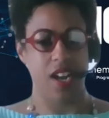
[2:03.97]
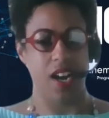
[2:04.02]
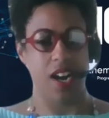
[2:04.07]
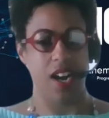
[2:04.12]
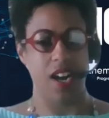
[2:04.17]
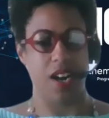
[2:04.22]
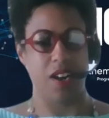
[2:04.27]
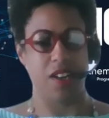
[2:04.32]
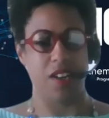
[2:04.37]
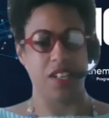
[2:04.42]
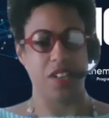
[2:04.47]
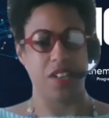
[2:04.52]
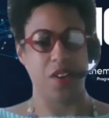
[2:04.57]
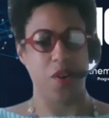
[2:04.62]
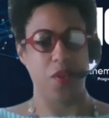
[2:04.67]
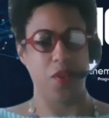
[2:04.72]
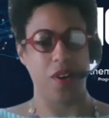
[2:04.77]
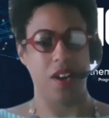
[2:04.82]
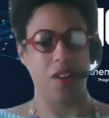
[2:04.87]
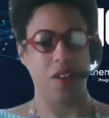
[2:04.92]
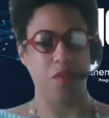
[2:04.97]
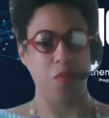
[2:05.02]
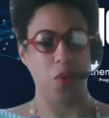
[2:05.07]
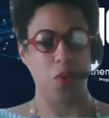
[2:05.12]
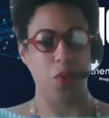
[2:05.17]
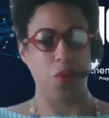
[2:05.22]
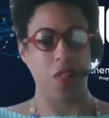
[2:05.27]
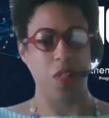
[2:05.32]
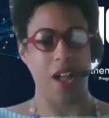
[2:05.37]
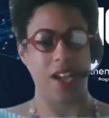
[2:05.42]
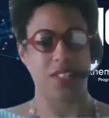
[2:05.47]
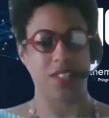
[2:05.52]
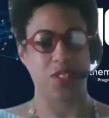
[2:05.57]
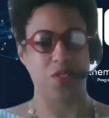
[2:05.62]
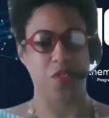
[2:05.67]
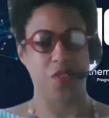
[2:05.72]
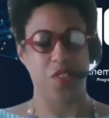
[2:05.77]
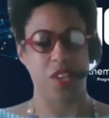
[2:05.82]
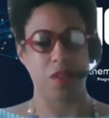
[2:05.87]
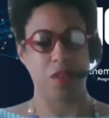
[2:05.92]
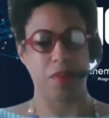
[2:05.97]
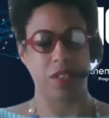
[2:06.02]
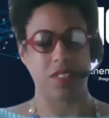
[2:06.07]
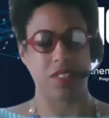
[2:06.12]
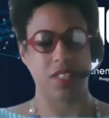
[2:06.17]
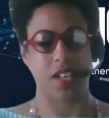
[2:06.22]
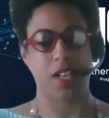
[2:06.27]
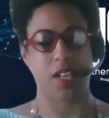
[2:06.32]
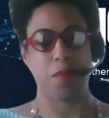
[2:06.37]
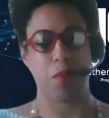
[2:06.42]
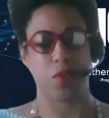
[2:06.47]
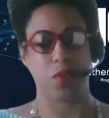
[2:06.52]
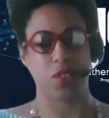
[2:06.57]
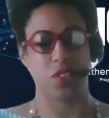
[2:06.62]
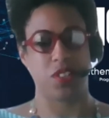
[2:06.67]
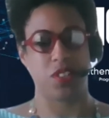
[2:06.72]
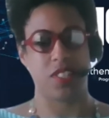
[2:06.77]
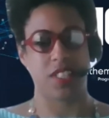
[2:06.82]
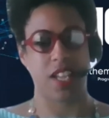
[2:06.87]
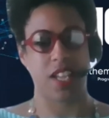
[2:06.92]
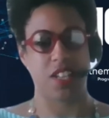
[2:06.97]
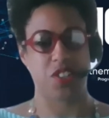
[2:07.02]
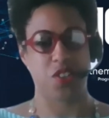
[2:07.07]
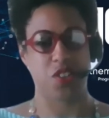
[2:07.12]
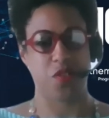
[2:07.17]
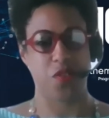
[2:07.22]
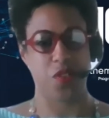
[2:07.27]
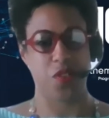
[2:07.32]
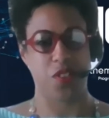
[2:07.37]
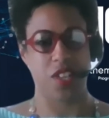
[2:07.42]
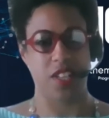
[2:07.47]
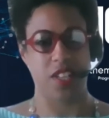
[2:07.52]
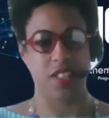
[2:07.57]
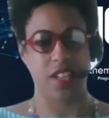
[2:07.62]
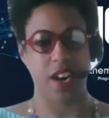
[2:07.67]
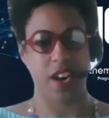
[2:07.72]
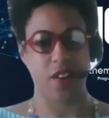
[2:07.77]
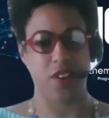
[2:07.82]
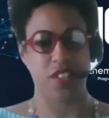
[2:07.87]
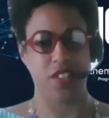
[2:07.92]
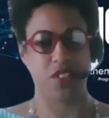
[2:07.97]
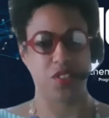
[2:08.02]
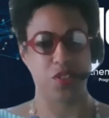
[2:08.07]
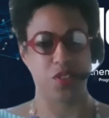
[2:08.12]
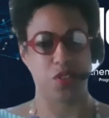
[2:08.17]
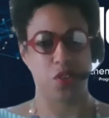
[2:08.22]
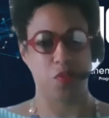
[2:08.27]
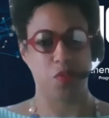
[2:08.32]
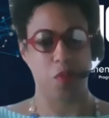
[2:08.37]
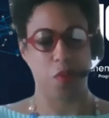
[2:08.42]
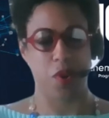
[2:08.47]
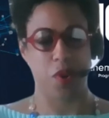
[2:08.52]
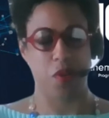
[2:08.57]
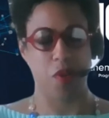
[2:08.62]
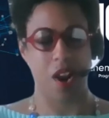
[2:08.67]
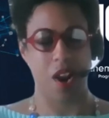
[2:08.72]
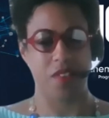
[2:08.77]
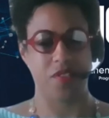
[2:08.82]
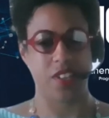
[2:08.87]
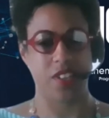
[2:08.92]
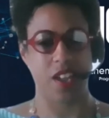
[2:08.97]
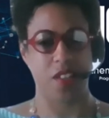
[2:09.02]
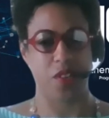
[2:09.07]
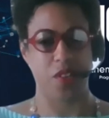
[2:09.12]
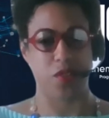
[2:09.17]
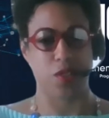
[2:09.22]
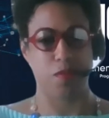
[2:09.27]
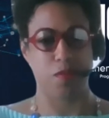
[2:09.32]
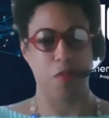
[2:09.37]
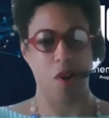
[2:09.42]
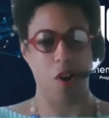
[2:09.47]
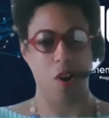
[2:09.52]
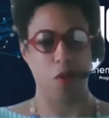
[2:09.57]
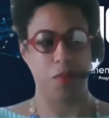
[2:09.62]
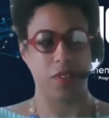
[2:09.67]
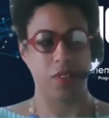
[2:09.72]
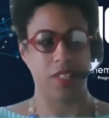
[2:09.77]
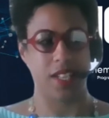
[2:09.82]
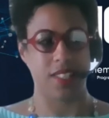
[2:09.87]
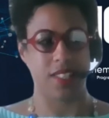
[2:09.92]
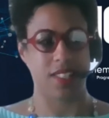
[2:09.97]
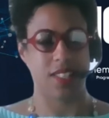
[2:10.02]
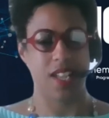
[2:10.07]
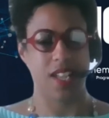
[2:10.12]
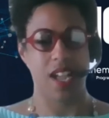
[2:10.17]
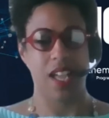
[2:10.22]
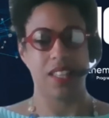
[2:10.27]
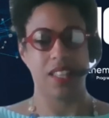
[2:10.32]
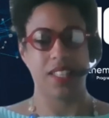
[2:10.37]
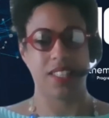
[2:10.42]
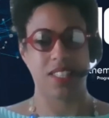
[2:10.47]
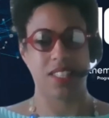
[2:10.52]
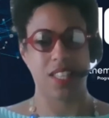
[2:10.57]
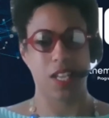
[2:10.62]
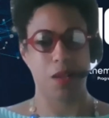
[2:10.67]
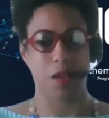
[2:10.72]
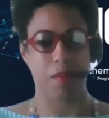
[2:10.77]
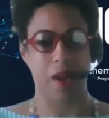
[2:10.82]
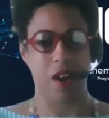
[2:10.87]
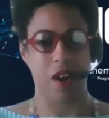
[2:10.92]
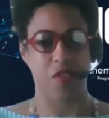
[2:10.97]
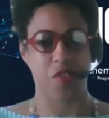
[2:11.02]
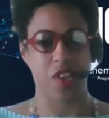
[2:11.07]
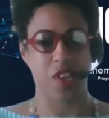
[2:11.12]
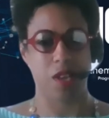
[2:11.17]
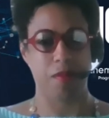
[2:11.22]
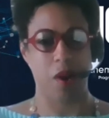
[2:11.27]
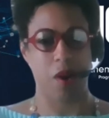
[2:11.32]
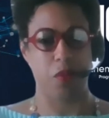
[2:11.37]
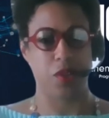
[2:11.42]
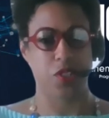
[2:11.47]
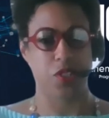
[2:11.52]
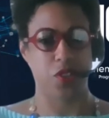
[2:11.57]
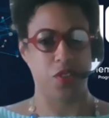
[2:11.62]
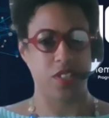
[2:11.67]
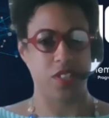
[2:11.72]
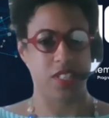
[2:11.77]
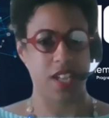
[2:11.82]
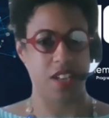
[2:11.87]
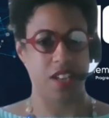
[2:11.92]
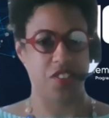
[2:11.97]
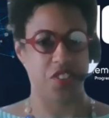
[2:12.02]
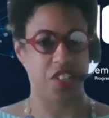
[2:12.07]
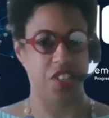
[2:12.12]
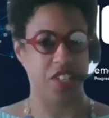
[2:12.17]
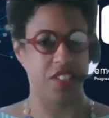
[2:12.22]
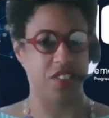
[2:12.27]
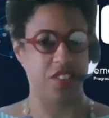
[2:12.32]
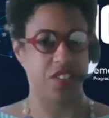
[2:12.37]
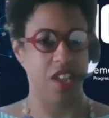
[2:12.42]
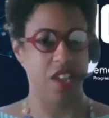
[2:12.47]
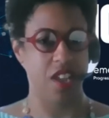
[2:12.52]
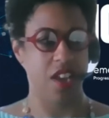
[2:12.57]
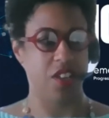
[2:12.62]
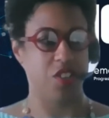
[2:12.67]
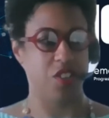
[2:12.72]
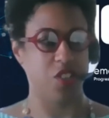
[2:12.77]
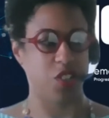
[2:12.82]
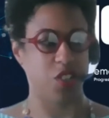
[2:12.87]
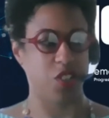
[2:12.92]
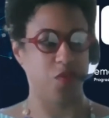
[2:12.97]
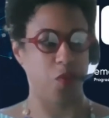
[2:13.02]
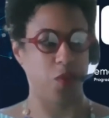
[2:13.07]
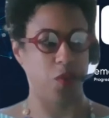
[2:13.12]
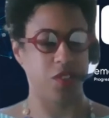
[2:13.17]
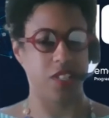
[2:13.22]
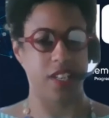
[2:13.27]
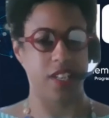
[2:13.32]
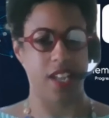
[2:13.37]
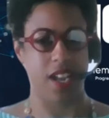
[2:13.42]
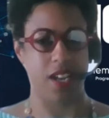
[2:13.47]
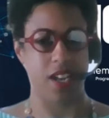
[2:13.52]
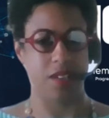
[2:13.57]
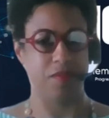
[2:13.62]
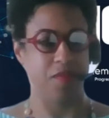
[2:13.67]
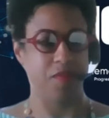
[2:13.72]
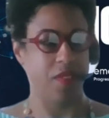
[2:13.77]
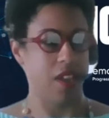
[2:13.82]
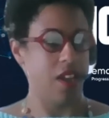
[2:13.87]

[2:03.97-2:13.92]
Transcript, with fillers: Uh, you know, uh, we'll, we'll ask you to think about setting a personal intention for the entire institute when we arrive together tomorrow. But let's let's think about think about what your intention is just for today.